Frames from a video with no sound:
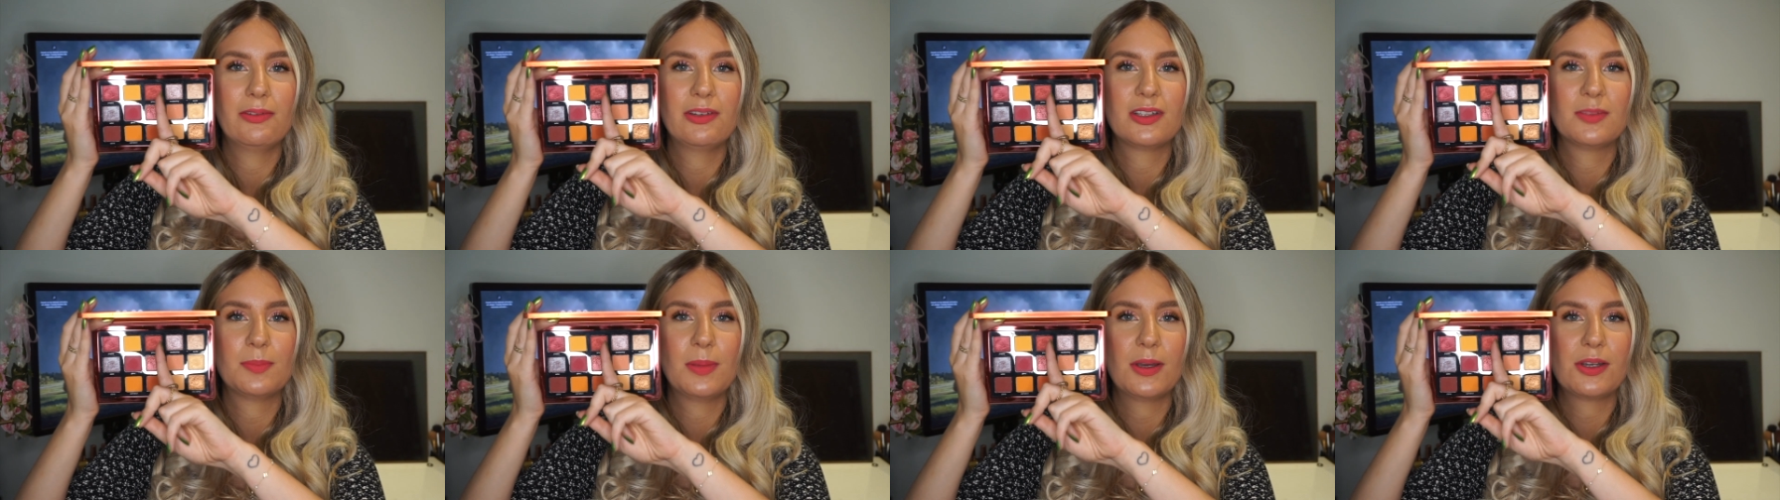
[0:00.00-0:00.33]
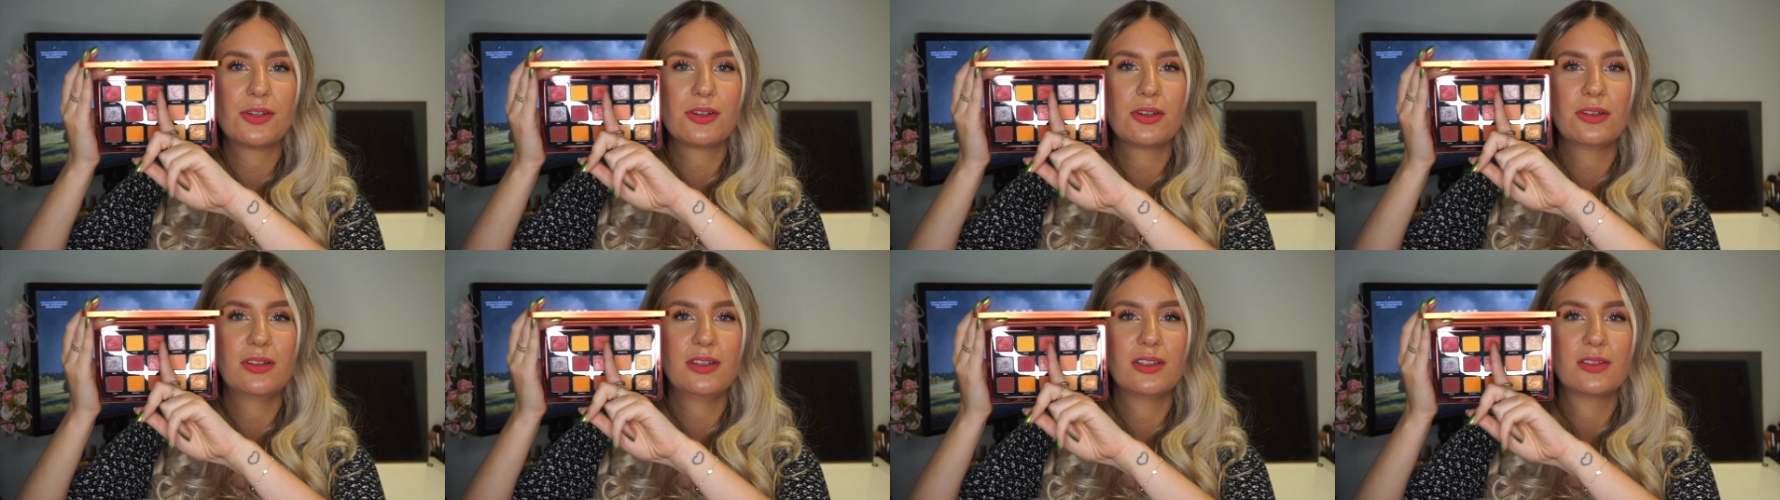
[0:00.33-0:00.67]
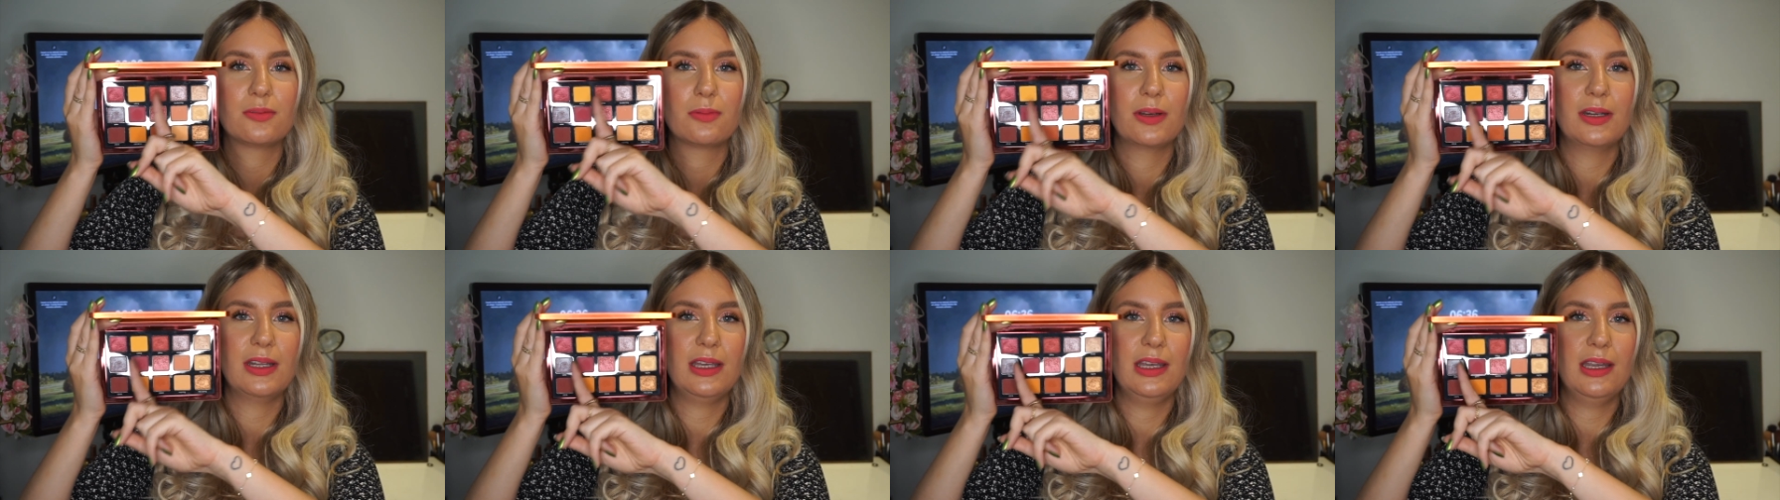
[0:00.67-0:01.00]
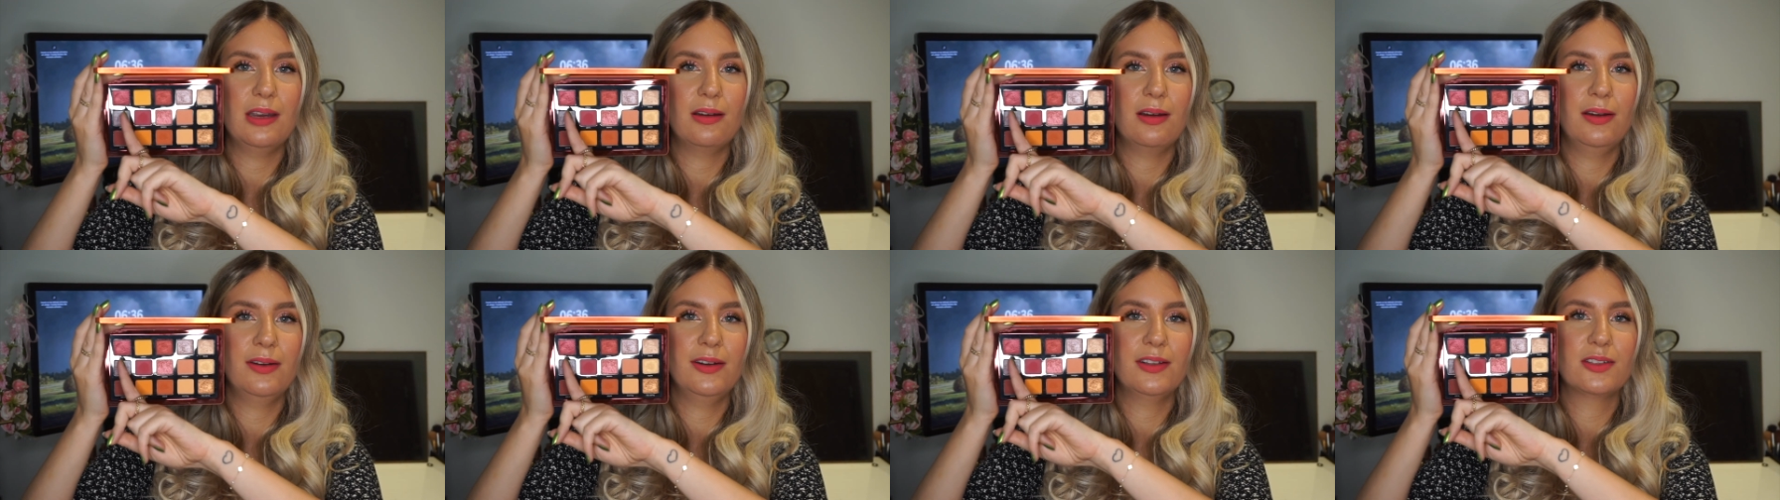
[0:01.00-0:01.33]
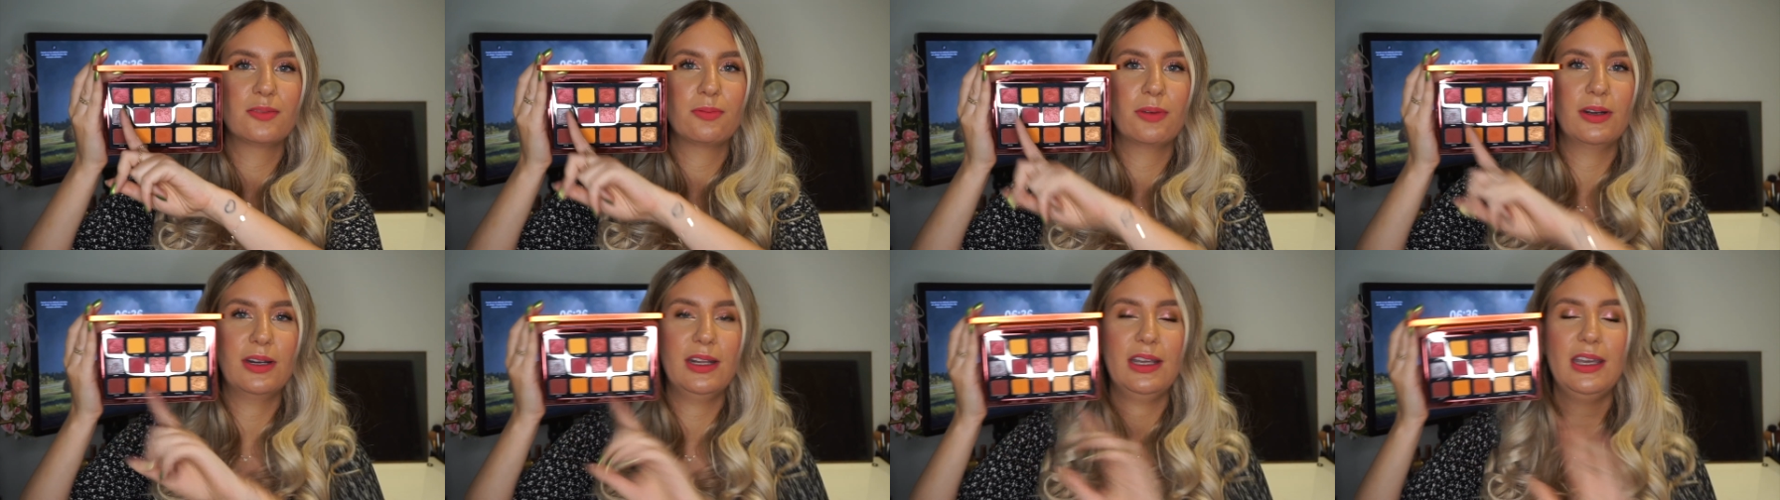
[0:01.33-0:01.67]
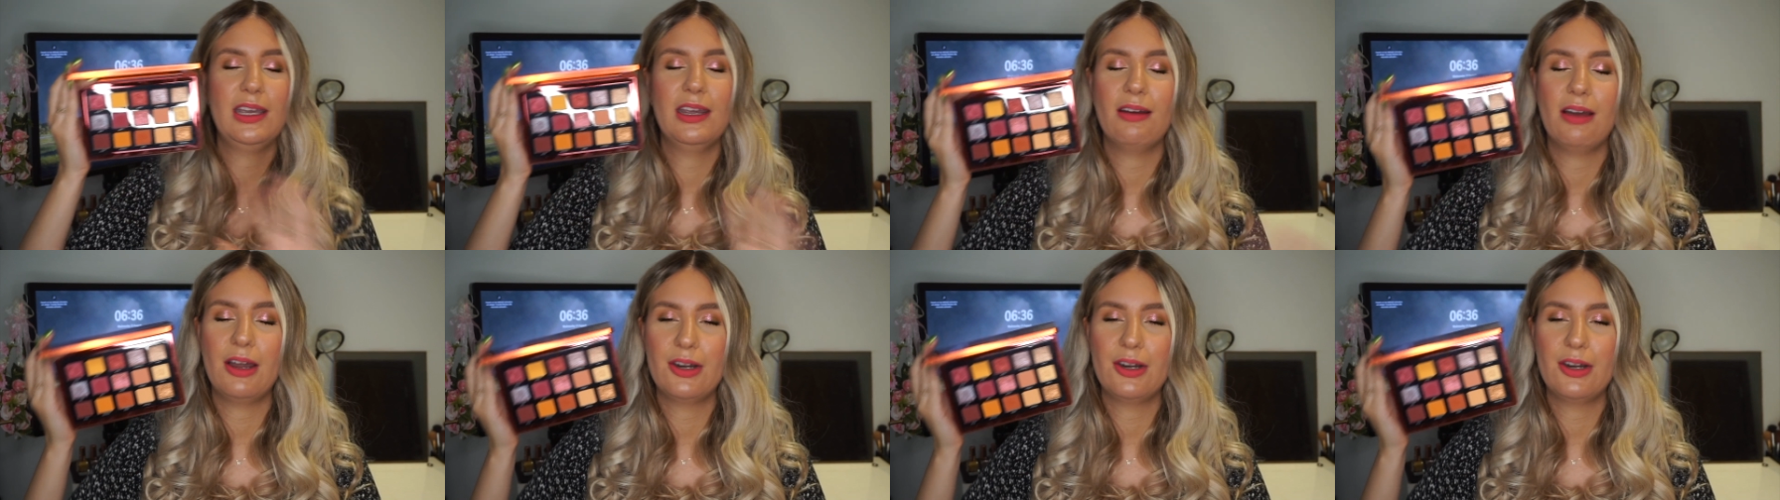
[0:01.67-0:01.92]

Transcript: especially this red here and this red here.